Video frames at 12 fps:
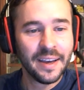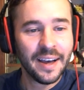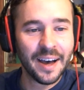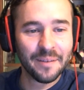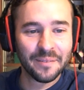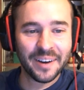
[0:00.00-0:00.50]

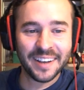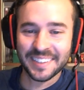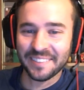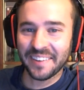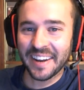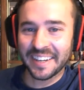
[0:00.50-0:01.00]
We're
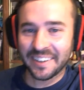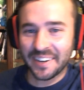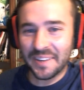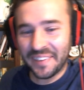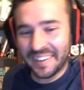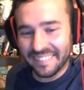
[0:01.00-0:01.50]
also running
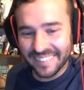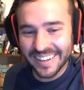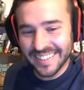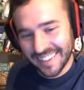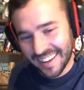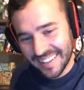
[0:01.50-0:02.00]
Creeping
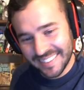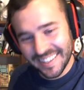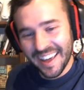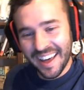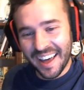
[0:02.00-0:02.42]
Renaissance.